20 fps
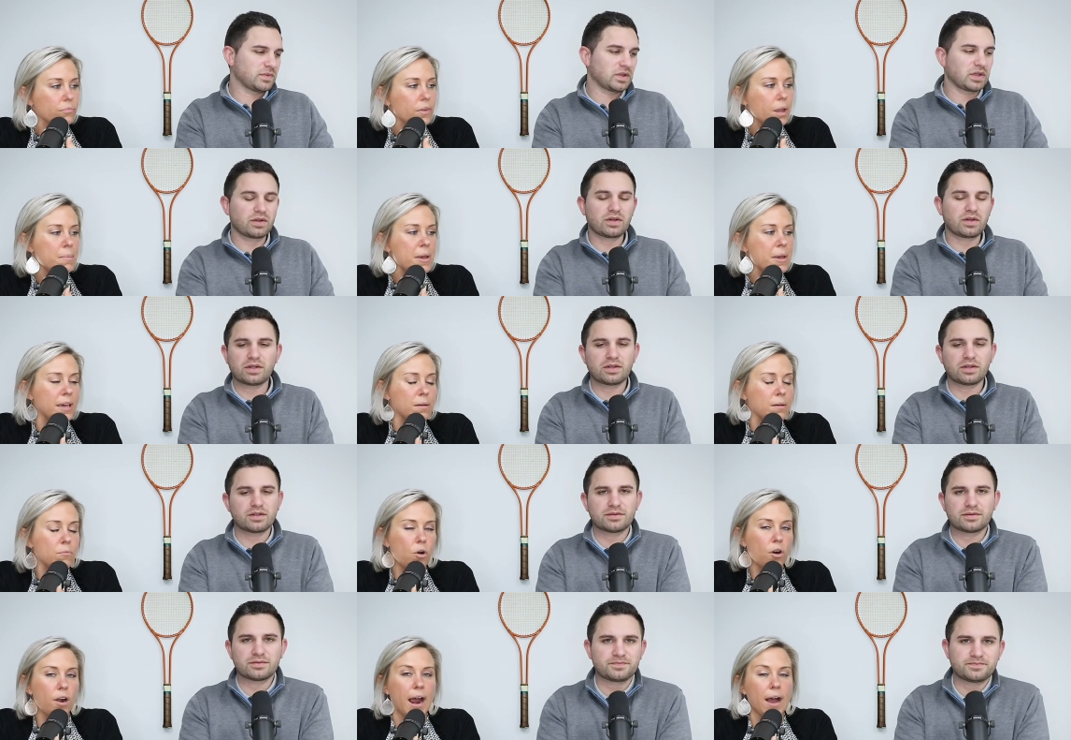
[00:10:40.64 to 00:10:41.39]

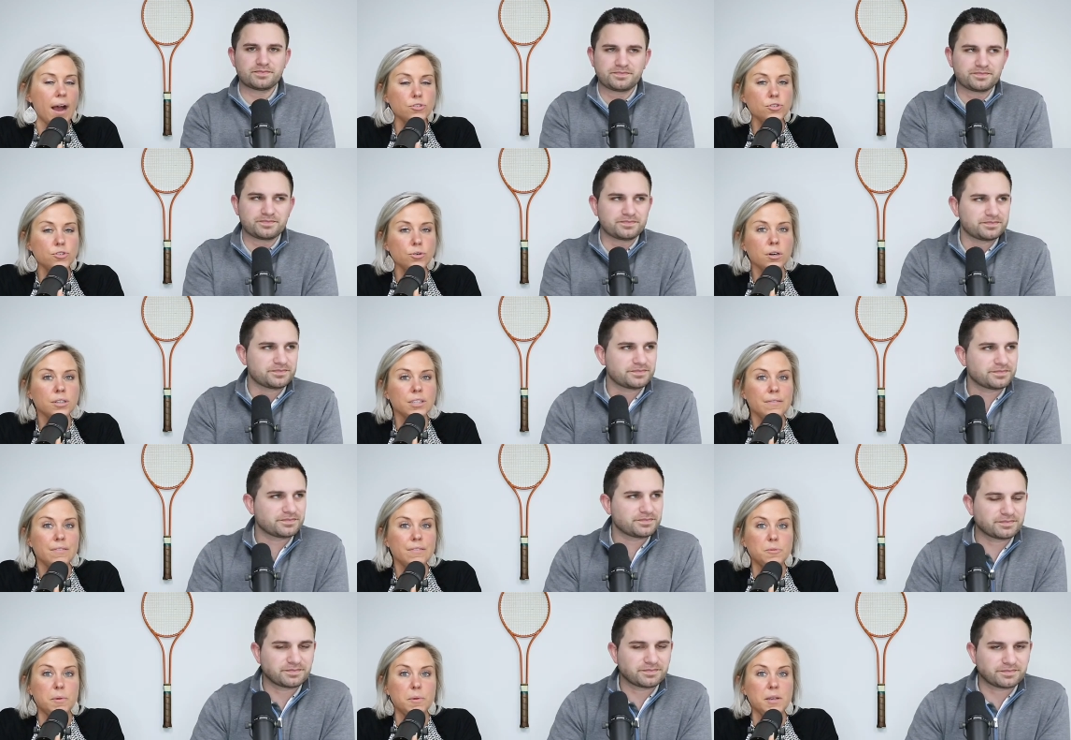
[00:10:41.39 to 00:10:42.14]
Speaker 1: making more outdoor
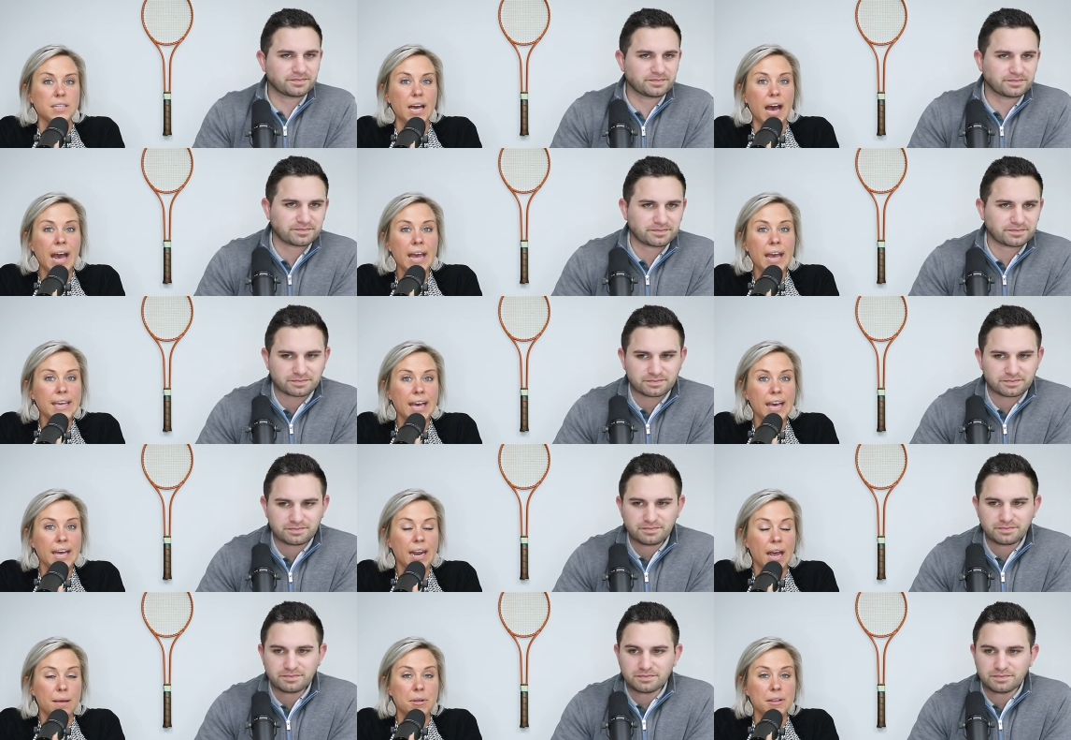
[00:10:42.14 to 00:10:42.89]
living space. I
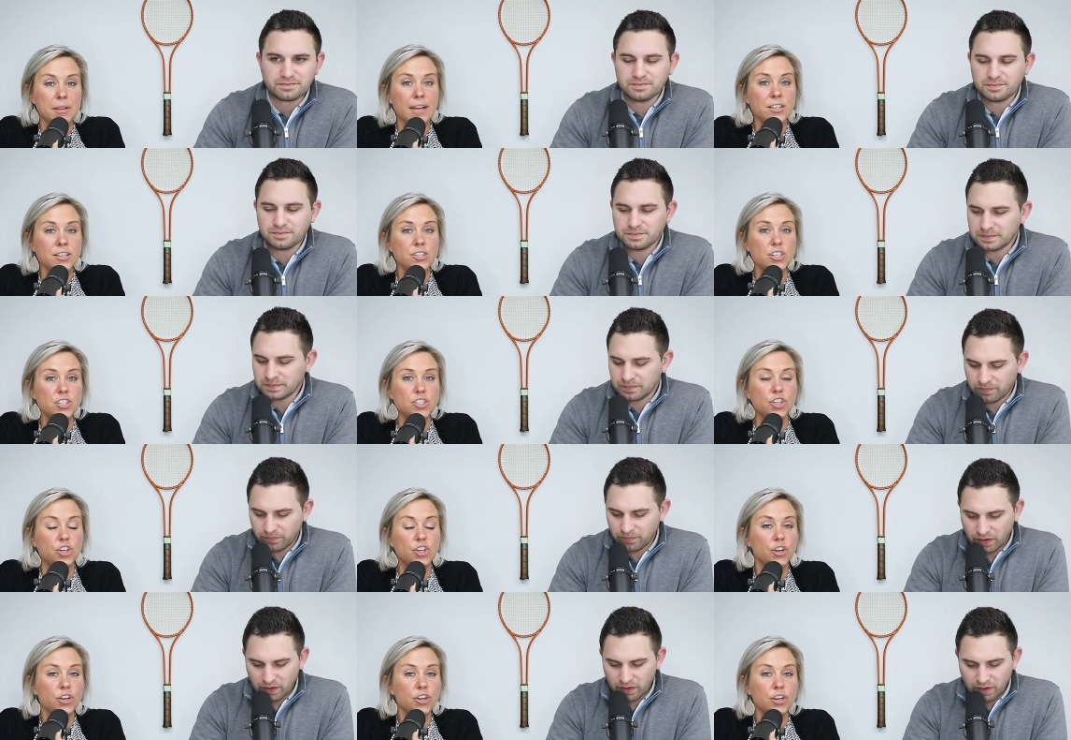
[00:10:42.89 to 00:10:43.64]
get it. I mean, that's
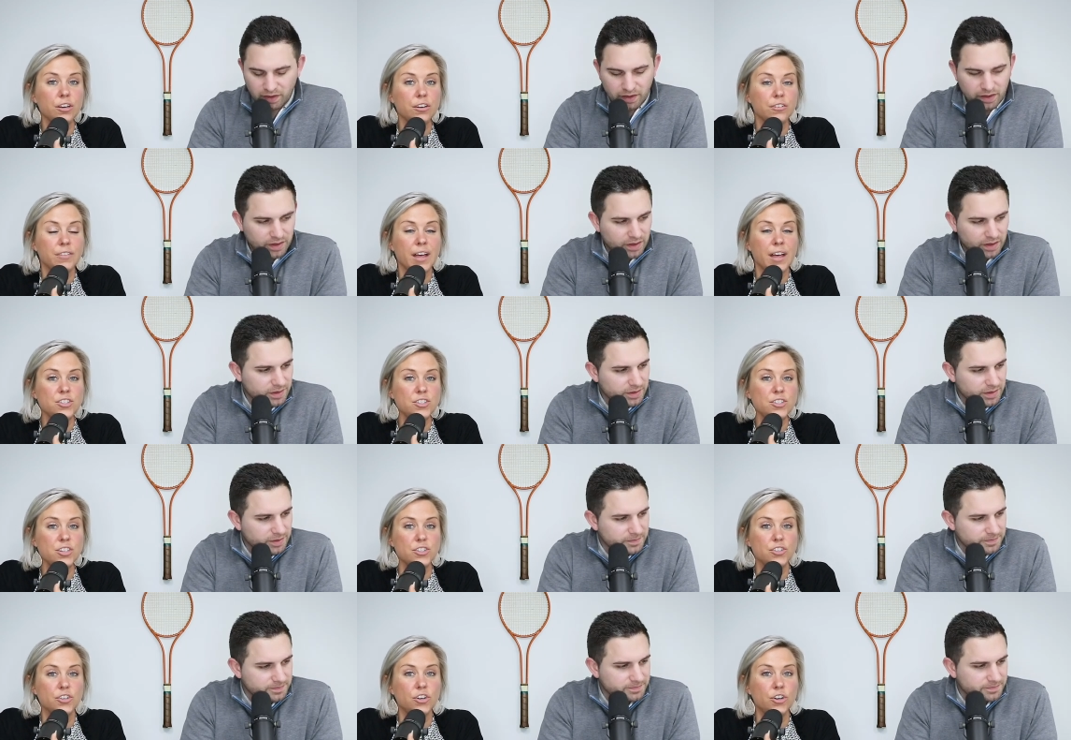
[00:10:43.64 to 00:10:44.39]
just good. That's just